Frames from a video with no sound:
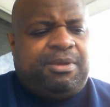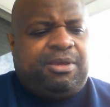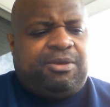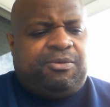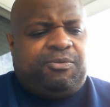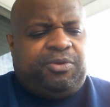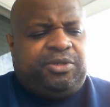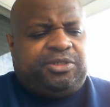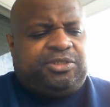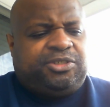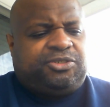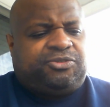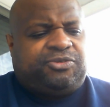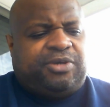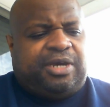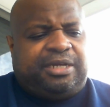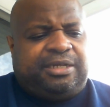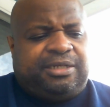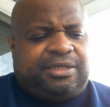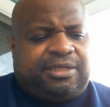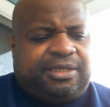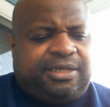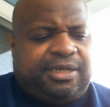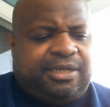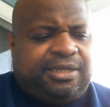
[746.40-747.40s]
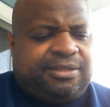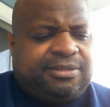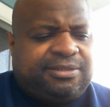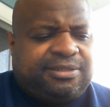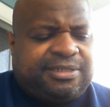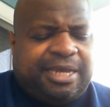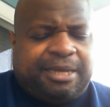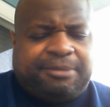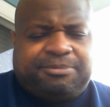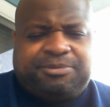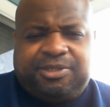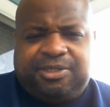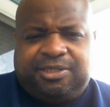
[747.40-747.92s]
we should try to get
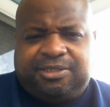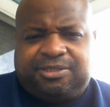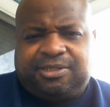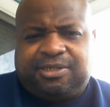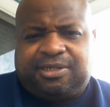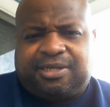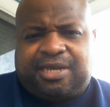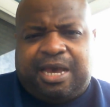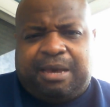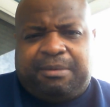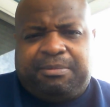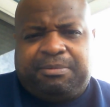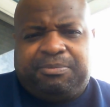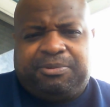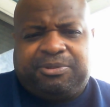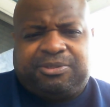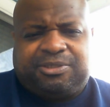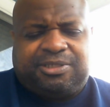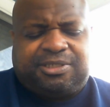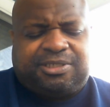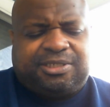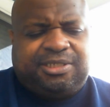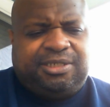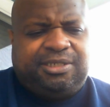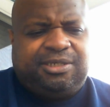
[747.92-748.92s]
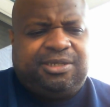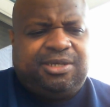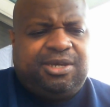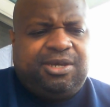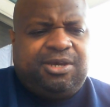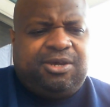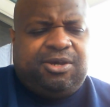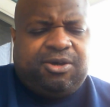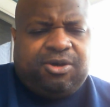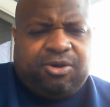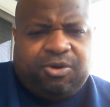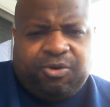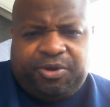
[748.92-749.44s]
Samson into the comic books to see
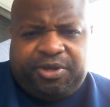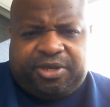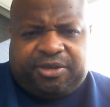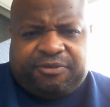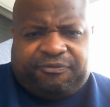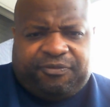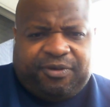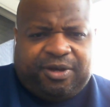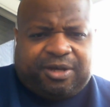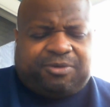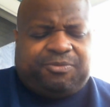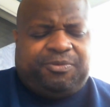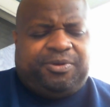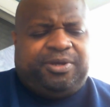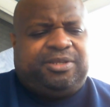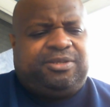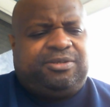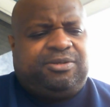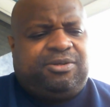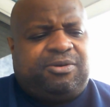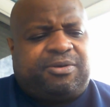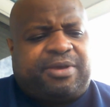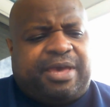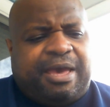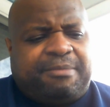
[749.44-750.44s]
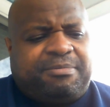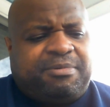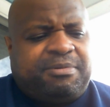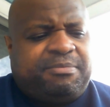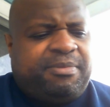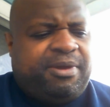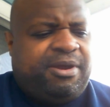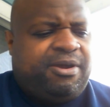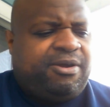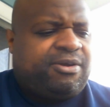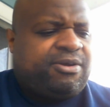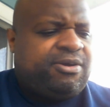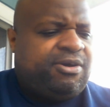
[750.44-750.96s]
who he could fuck with. Captain
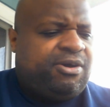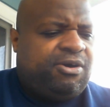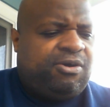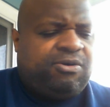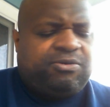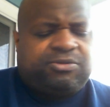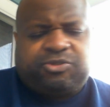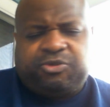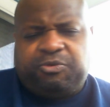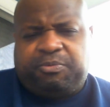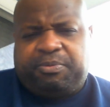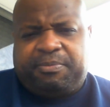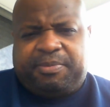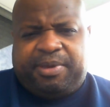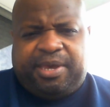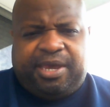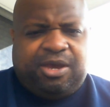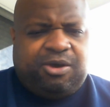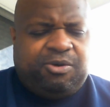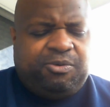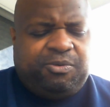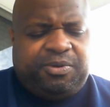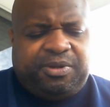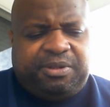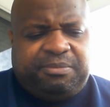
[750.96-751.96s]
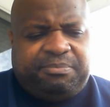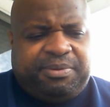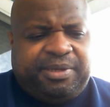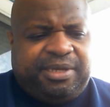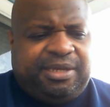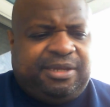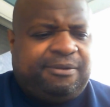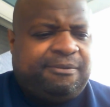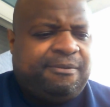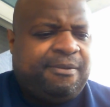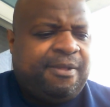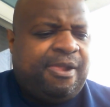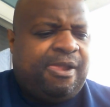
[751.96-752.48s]
America, Hulk, Superman, who would he
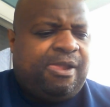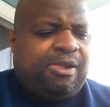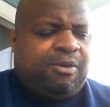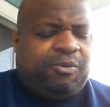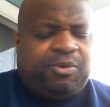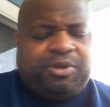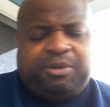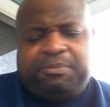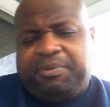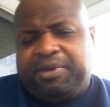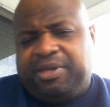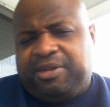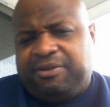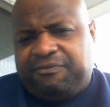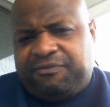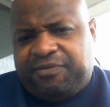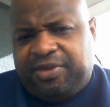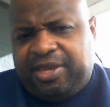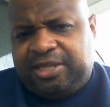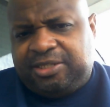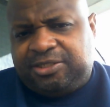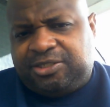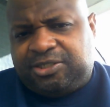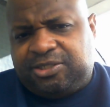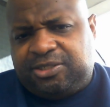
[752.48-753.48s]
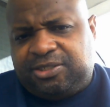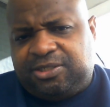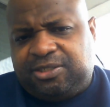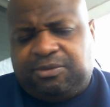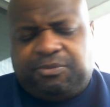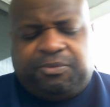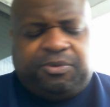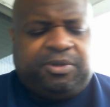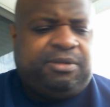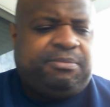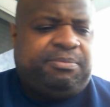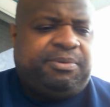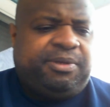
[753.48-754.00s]
beat? Would he be an Avenger?
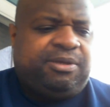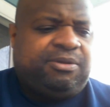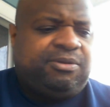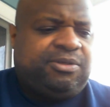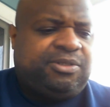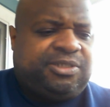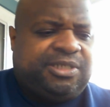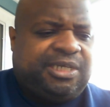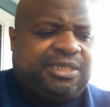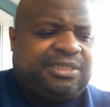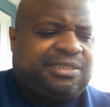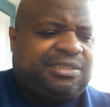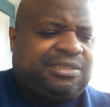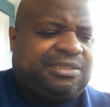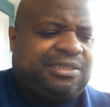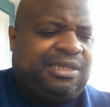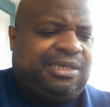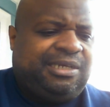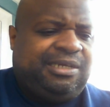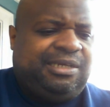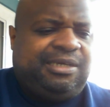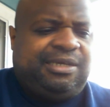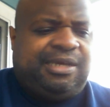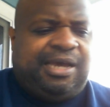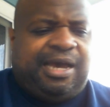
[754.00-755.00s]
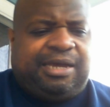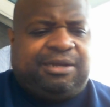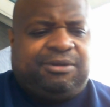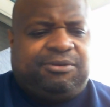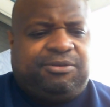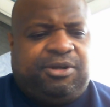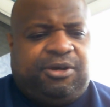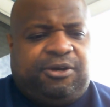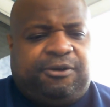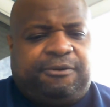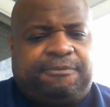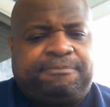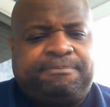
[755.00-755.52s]
Would he be in the Justice League? I don't
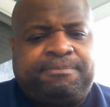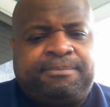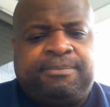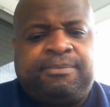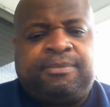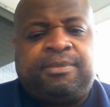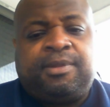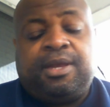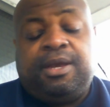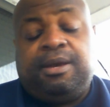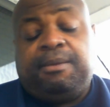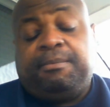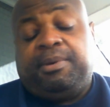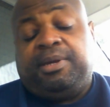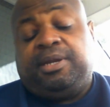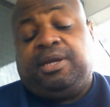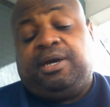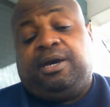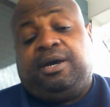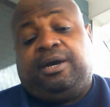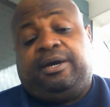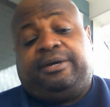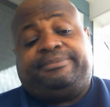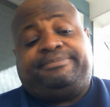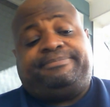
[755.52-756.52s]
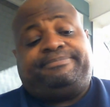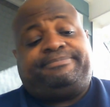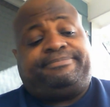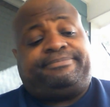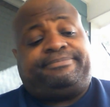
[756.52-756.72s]
know. But